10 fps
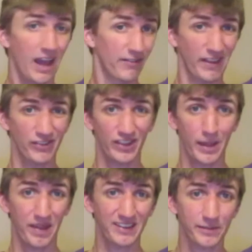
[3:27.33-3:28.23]
And eventually I
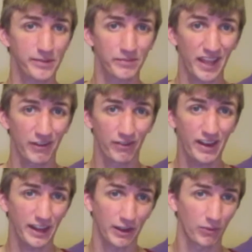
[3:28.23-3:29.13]
picked up some light
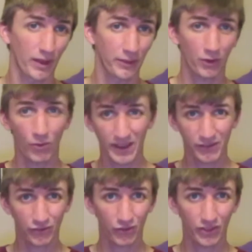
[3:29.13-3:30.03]
reading with
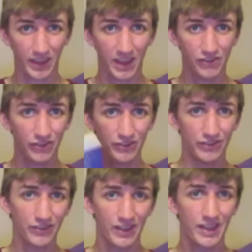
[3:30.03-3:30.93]
Quidditch Through the
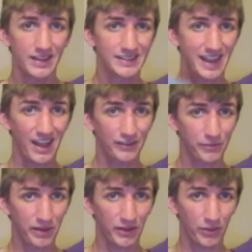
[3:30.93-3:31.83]
Ages, Tales
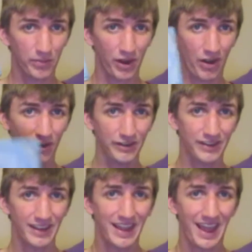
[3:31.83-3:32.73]
of Beedle the Bard,
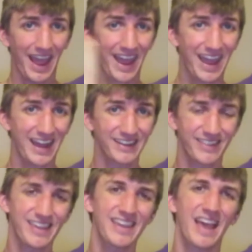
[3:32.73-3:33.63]
and
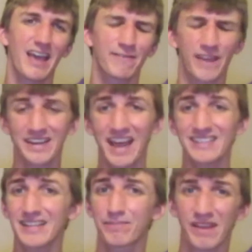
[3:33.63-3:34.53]
the
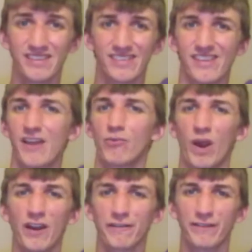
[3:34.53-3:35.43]
Fantastic Beasts and
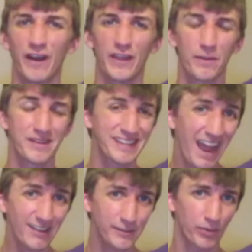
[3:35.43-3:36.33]
Where to Find Them
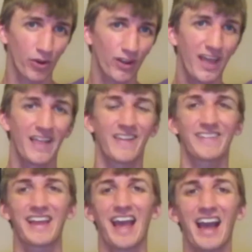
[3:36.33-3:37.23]
textbook that
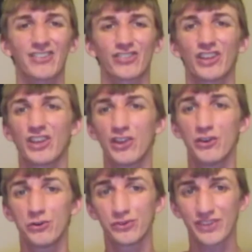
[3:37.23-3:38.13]
they actually
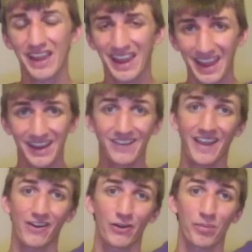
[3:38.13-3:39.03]
use in
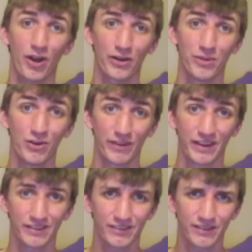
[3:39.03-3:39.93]
the Harry Potter
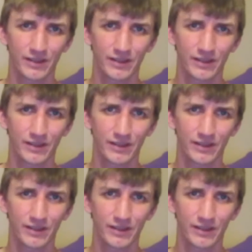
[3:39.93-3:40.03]
movies.